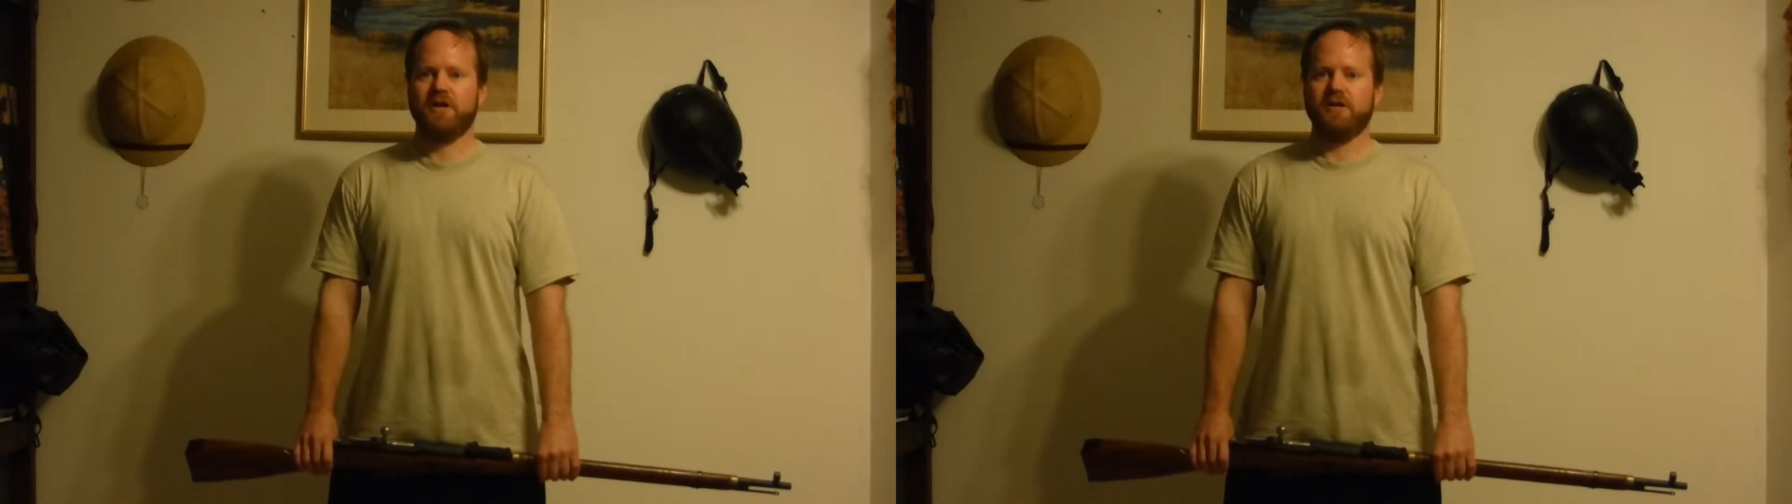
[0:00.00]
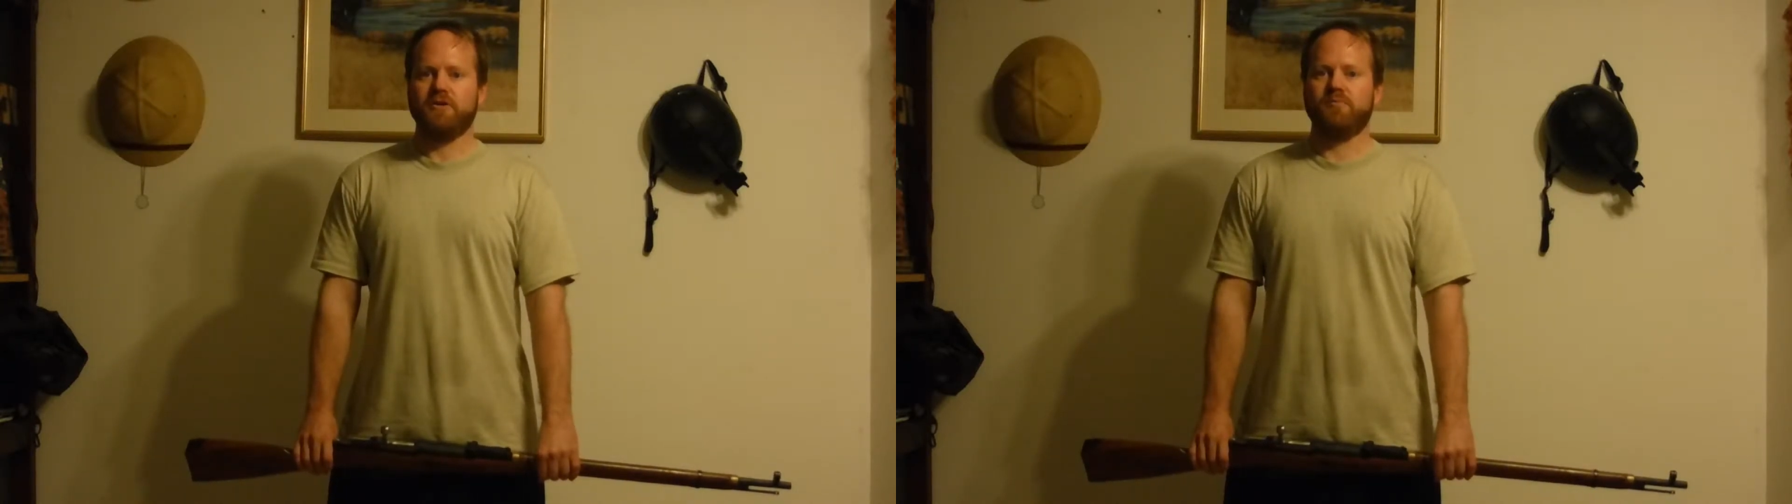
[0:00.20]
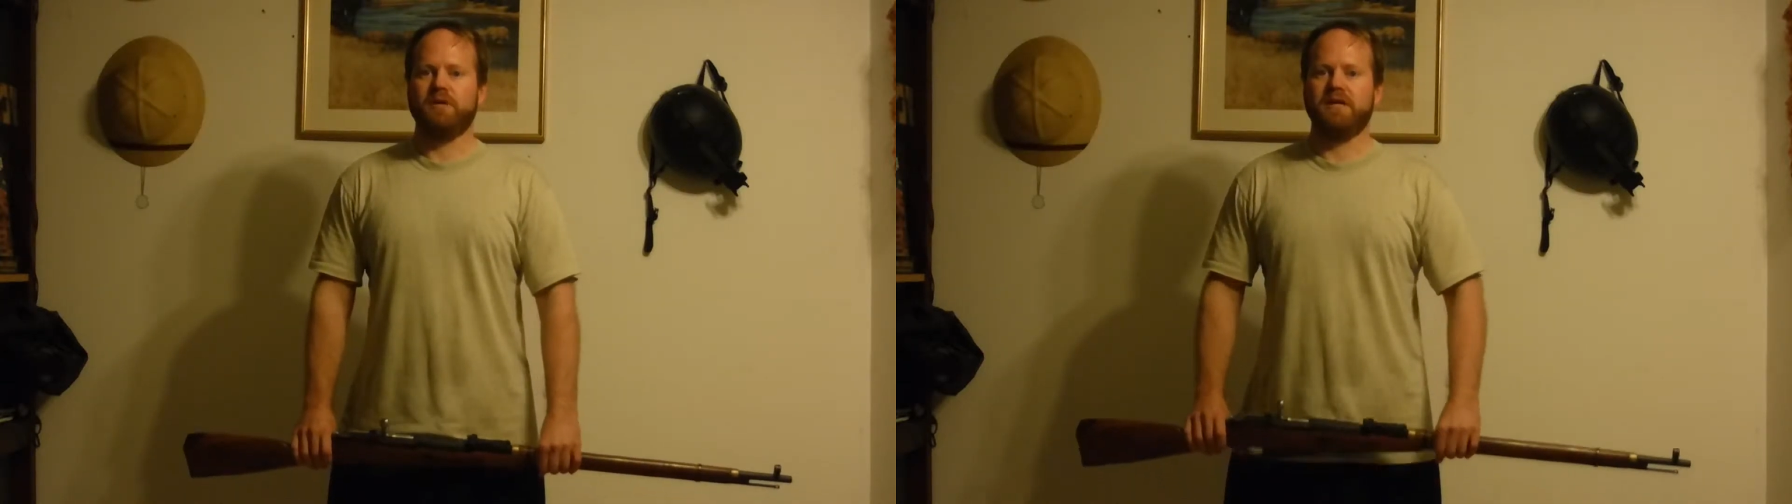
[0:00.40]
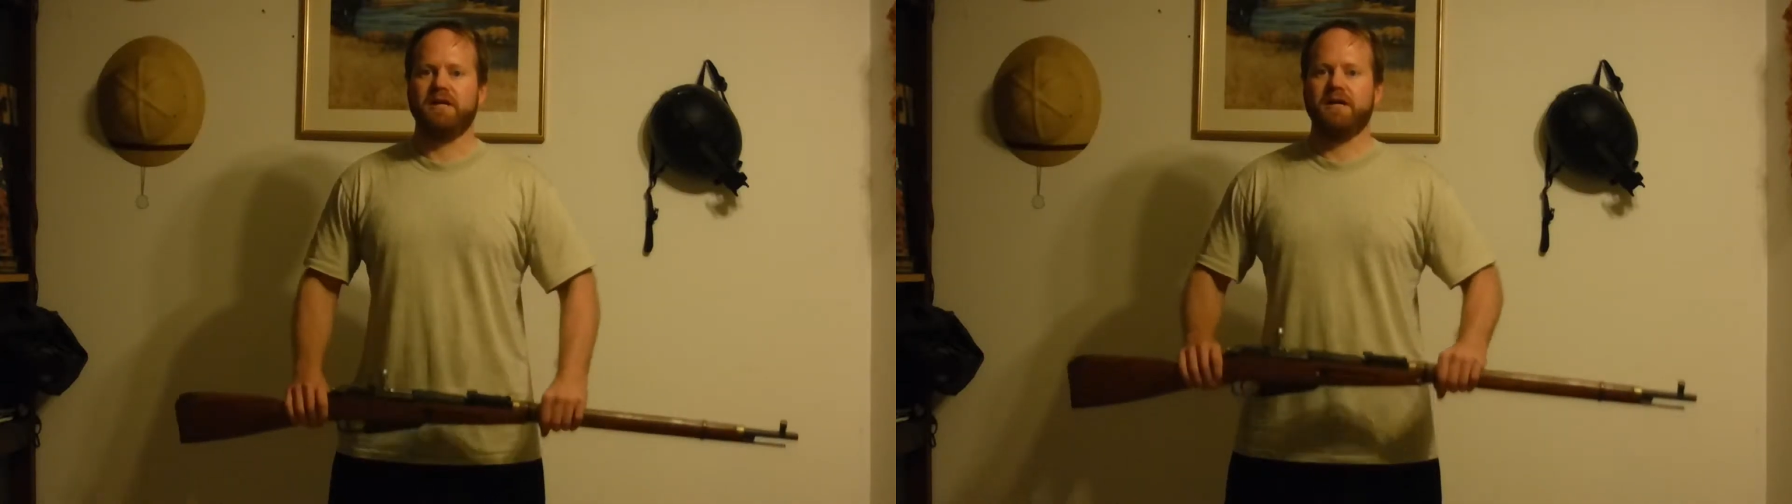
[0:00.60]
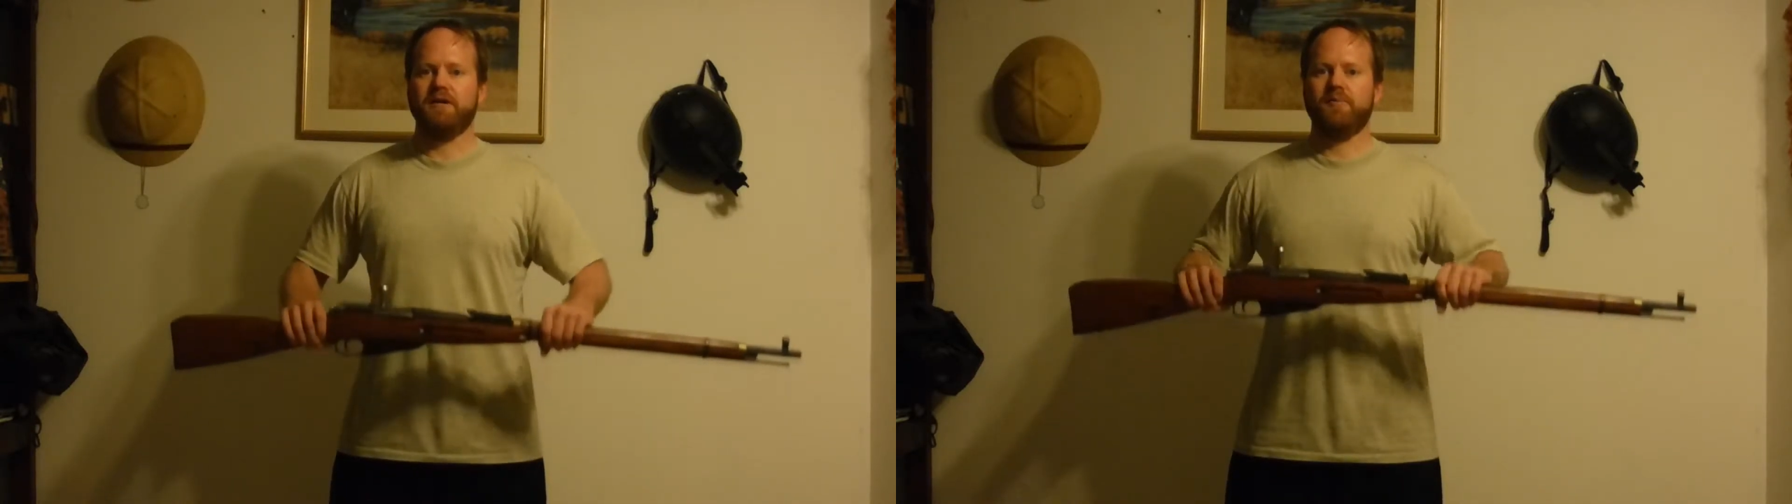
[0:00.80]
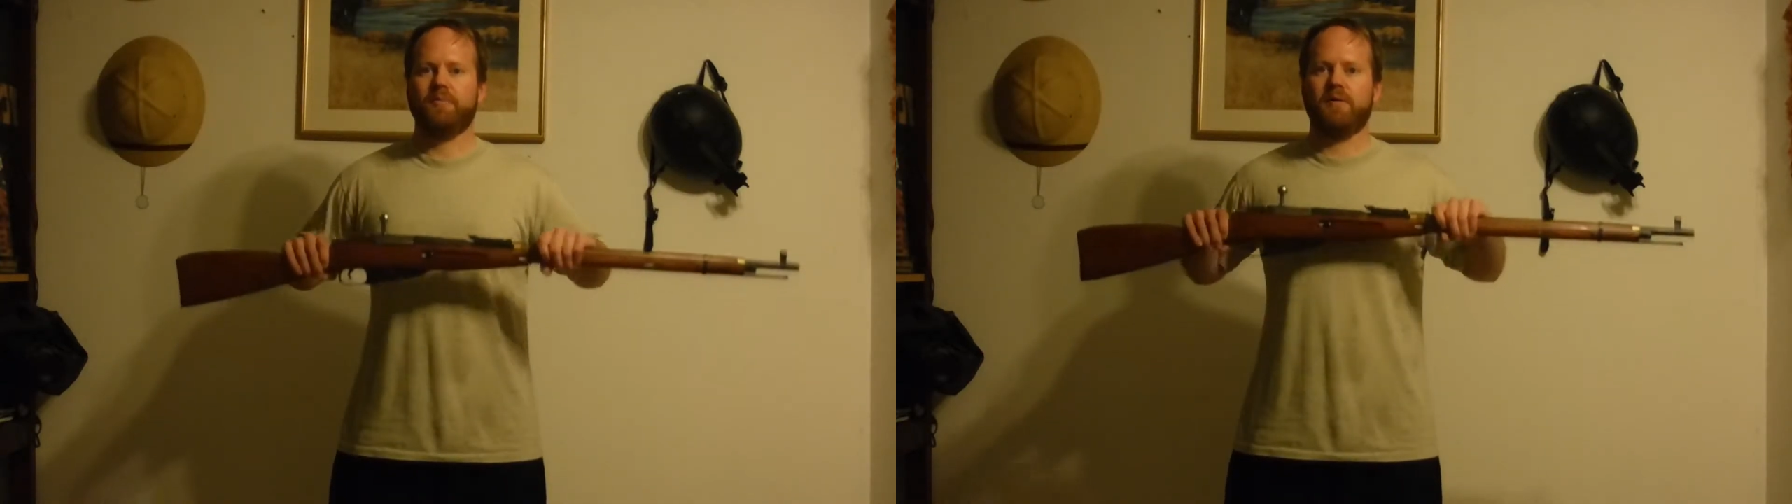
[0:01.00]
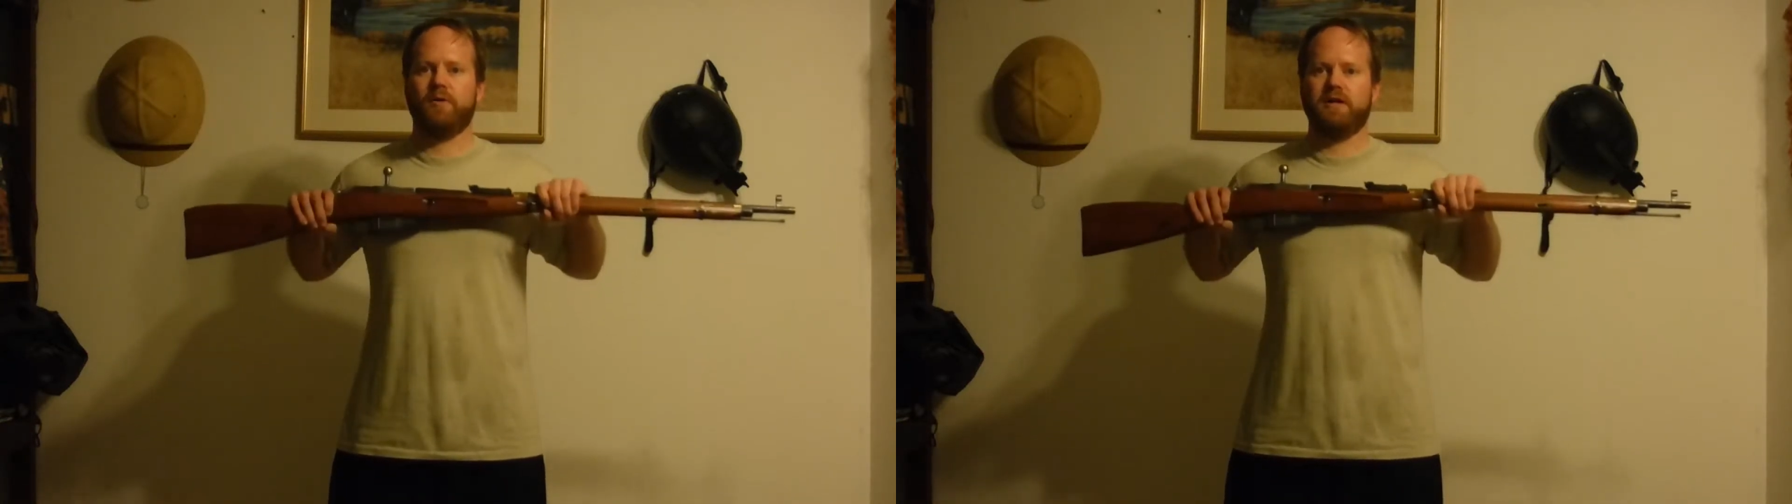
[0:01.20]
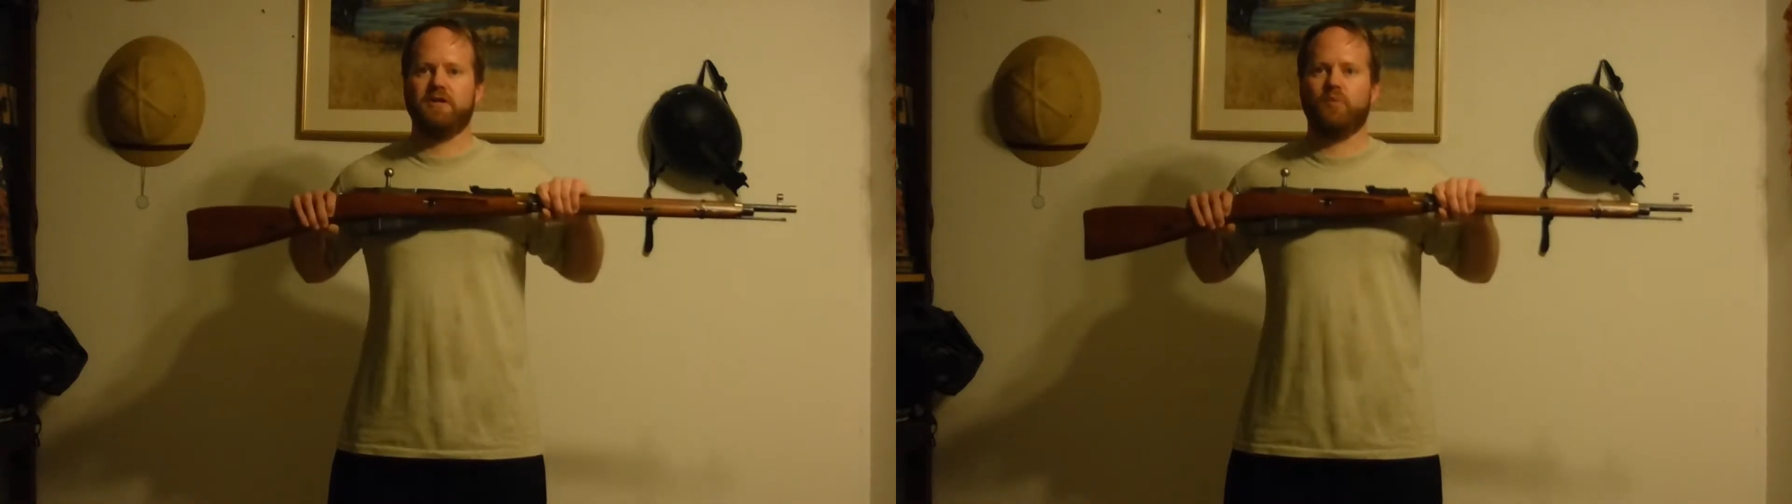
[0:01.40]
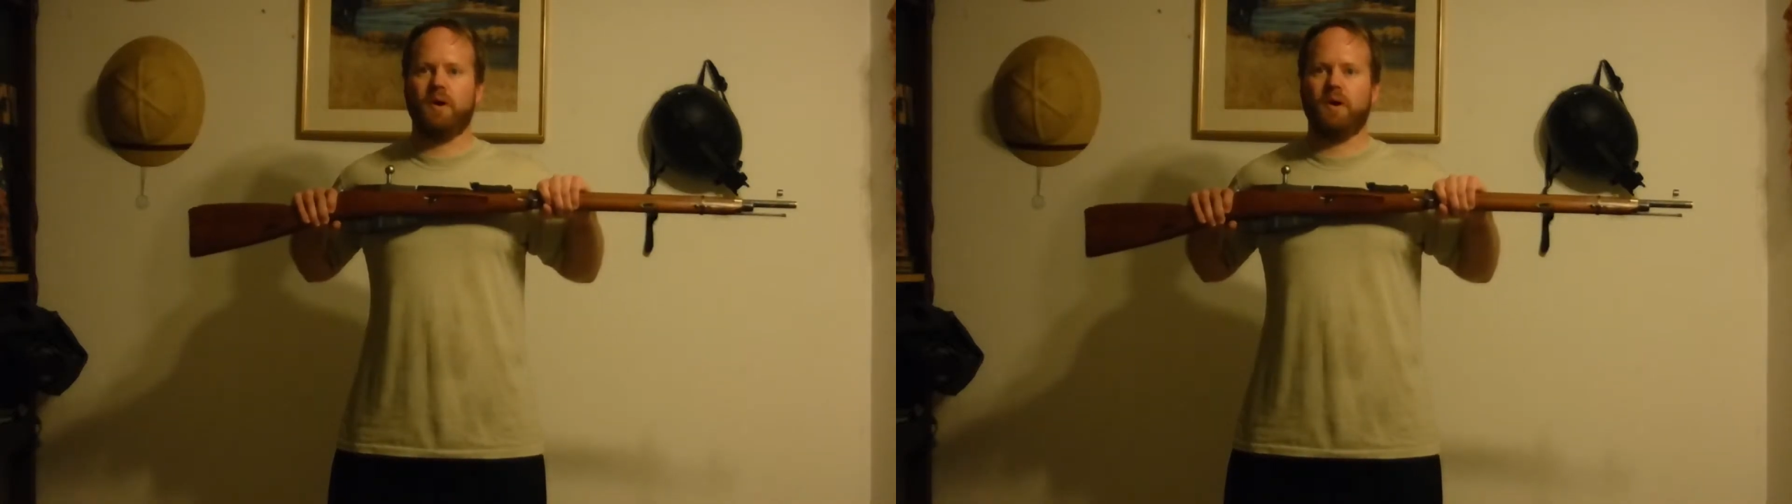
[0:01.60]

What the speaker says: You begin by bringing the